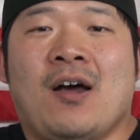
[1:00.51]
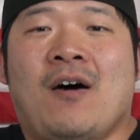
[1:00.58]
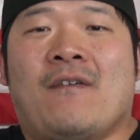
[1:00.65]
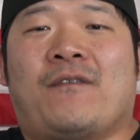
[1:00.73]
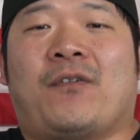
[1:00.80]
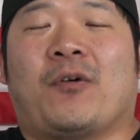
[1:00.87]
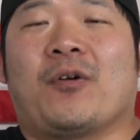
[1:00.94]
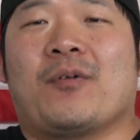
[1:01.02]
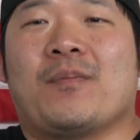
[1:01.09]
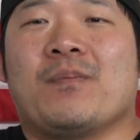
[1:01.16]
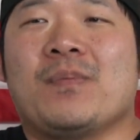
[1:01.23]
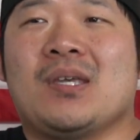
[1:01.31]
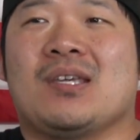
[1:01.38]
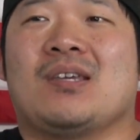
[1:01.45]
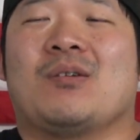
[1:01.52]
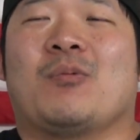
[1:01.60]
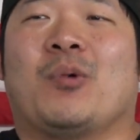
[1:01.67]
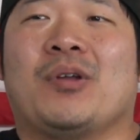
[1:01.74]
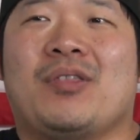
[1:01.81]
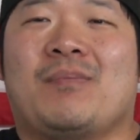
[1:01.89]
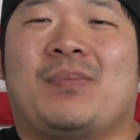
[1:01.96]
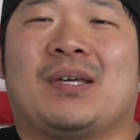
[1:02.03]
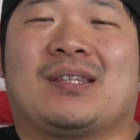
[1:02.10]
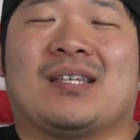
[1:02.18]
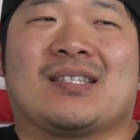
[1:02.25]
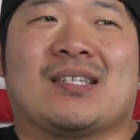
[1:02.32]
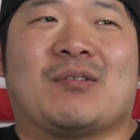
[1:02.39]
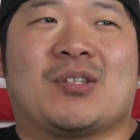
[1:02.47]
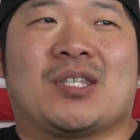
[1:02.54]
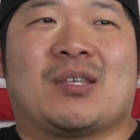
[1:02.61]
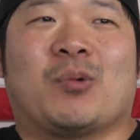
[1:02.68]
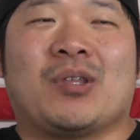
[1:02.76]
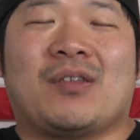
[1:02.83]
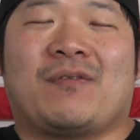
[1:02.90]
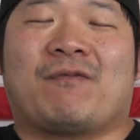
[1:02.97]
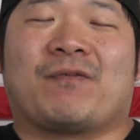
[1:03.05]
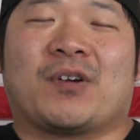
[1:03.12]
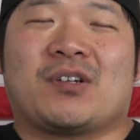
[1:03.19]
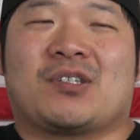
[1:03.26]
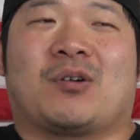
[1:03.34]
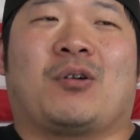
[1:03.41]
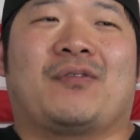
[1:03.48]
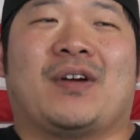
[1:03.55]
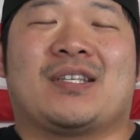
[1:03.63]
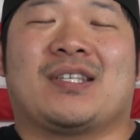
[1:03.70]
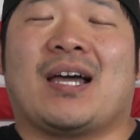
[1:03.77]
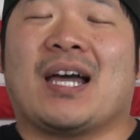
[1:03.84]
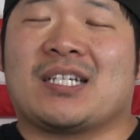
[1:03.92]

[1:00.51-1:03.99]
For me, one of the big things, it was one of the first Corvettes that I